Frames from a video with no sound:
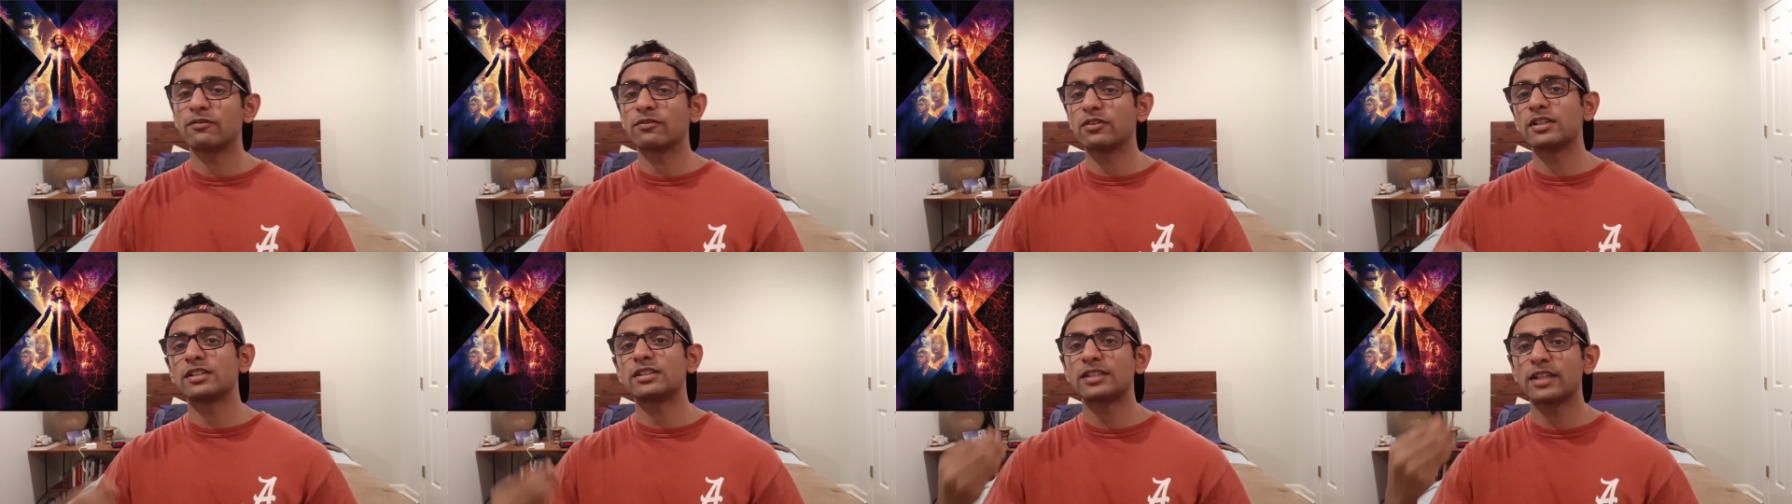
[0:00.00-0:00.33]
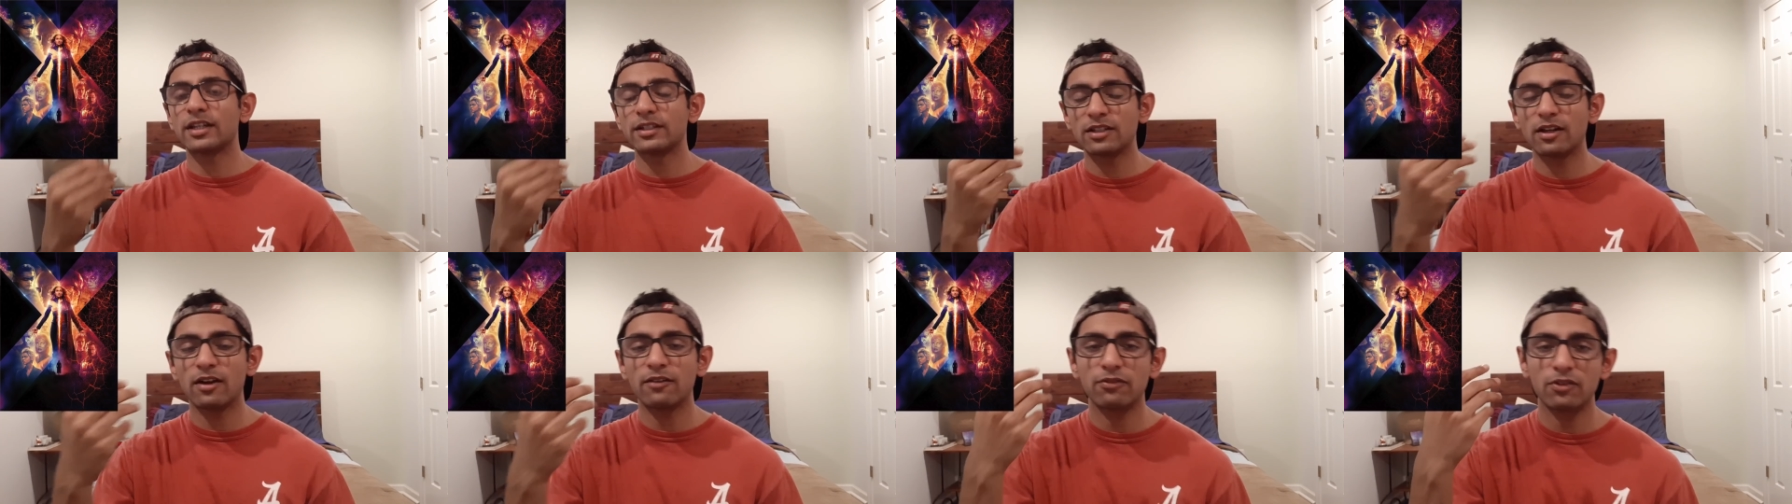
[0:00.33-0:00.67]
The
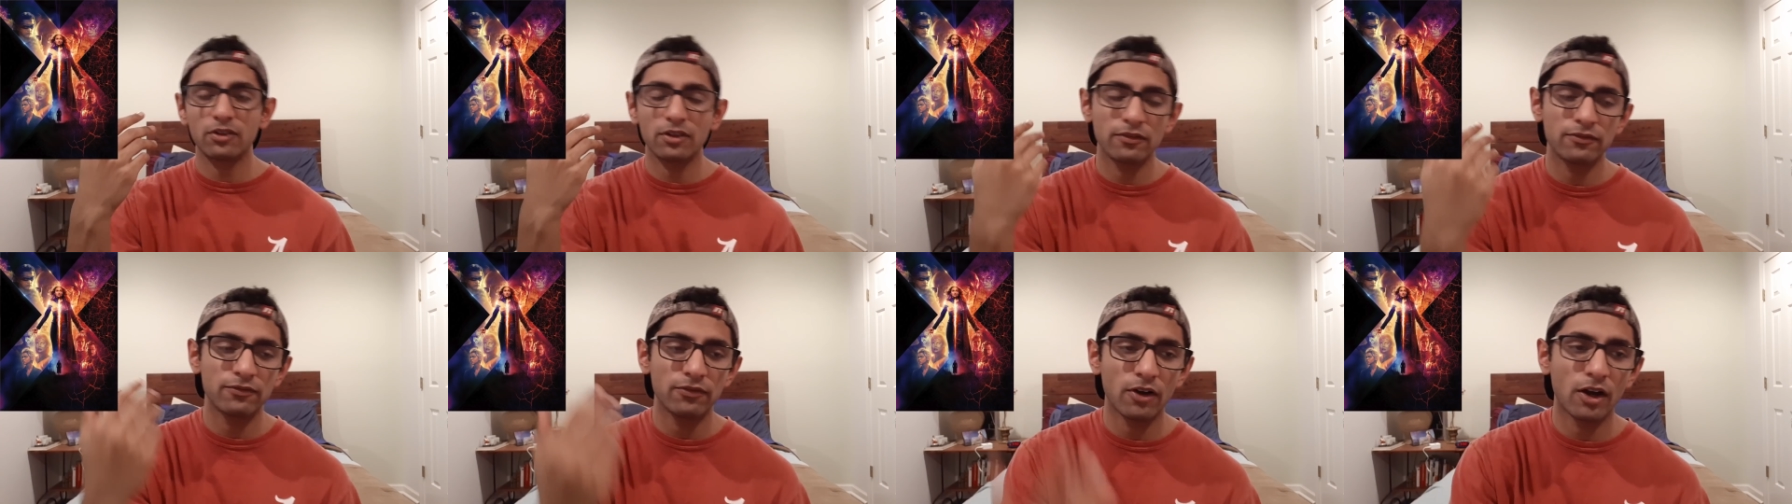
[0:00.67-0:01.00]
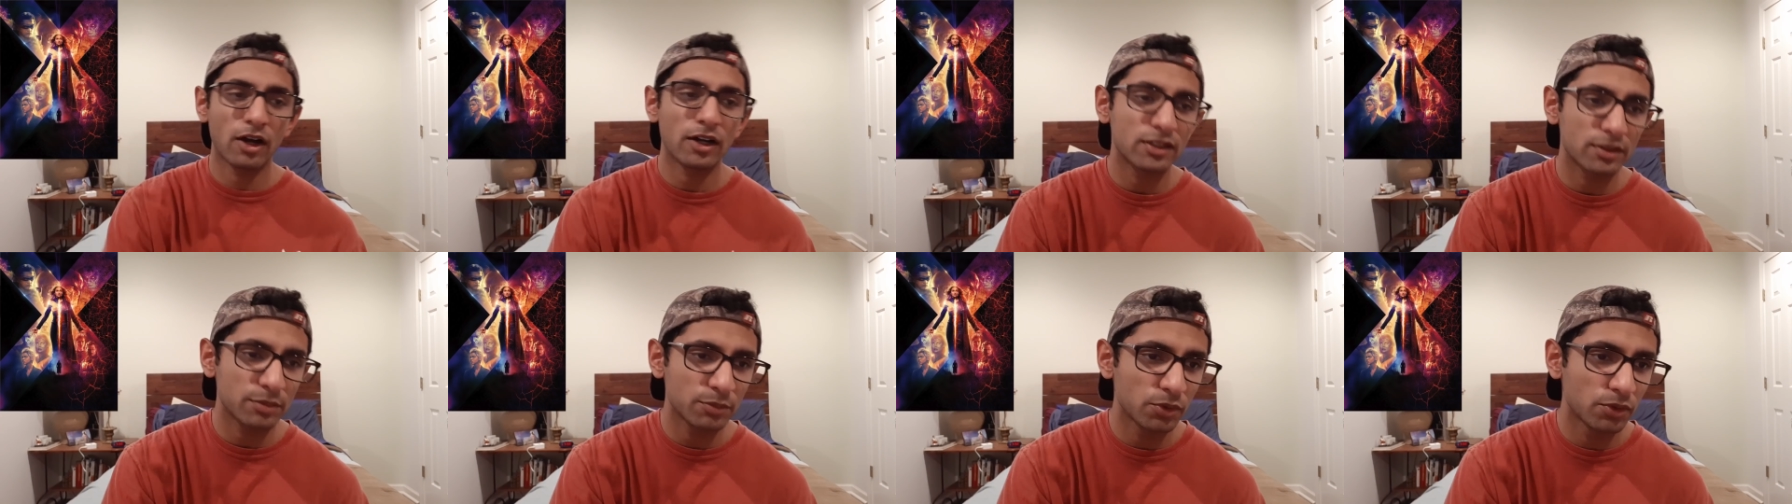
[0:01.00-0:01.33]
send-off for the
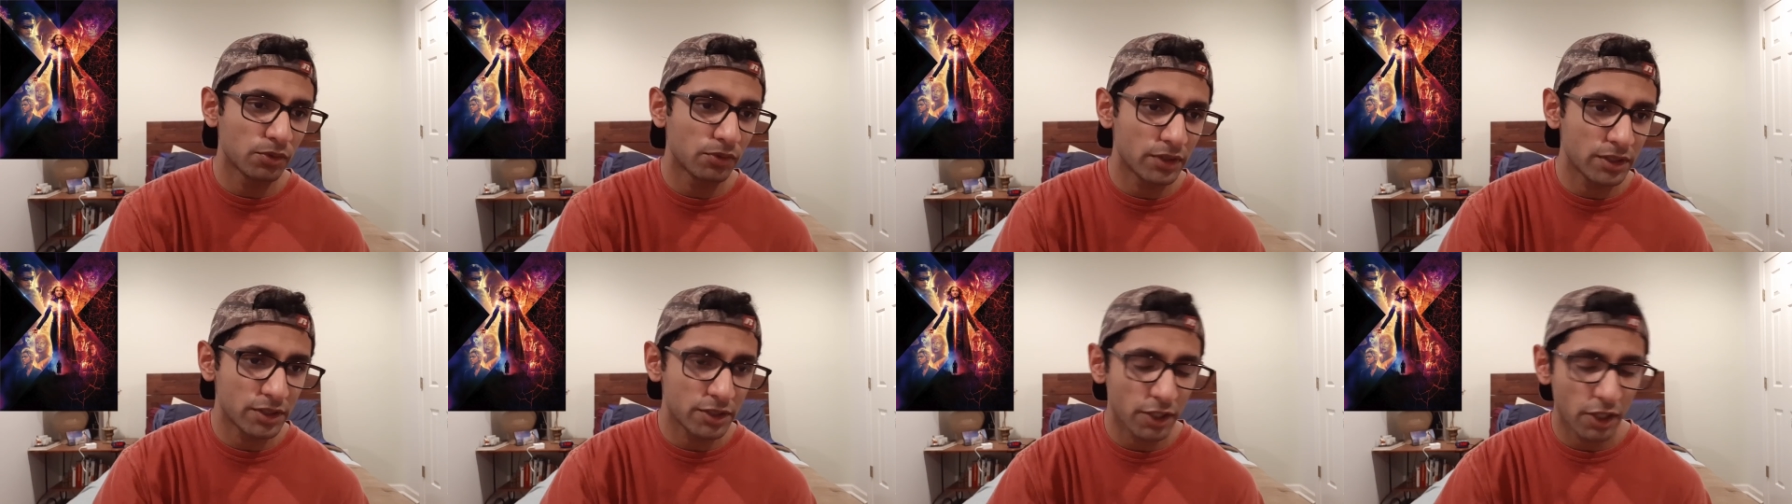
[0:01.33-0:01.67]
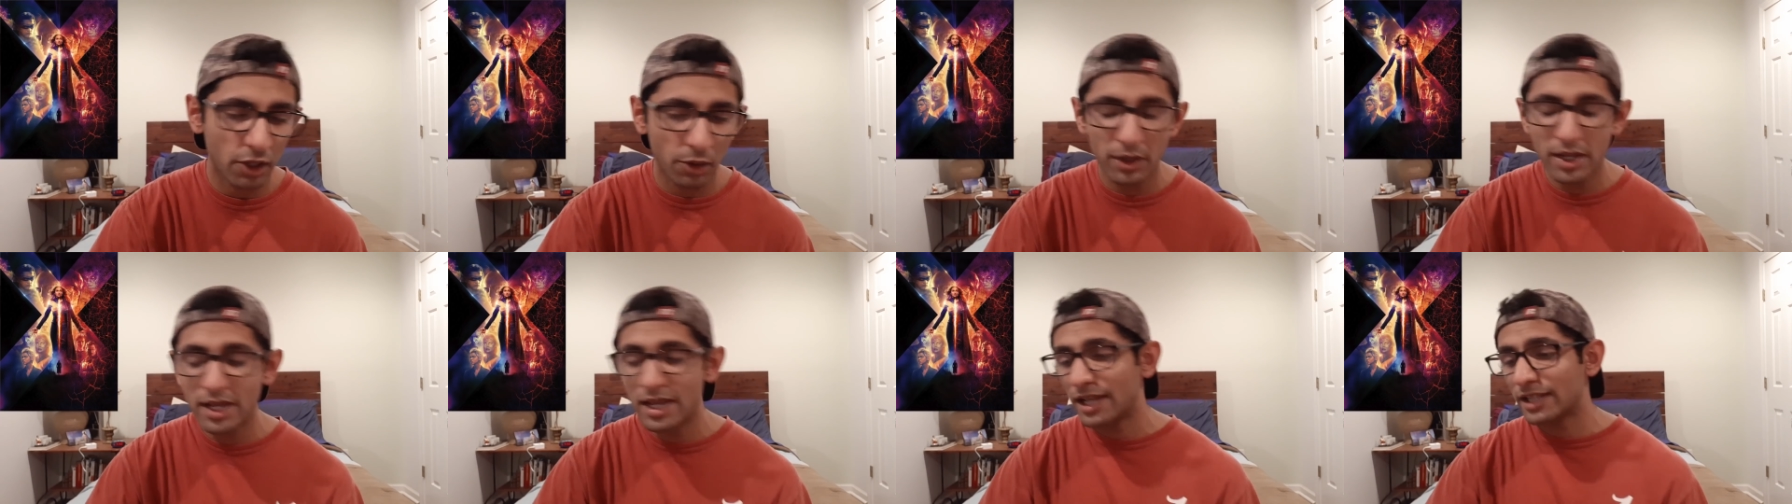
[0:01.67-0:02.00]
Fox movies, you
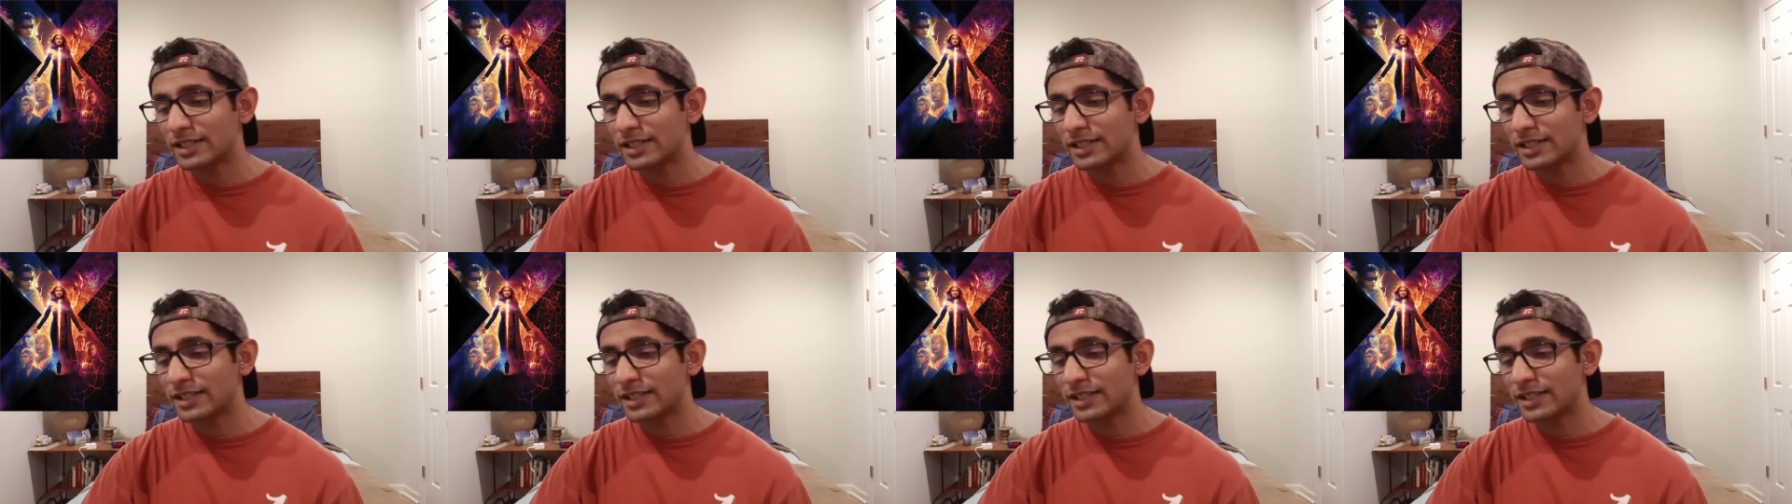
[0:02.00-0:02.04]
know?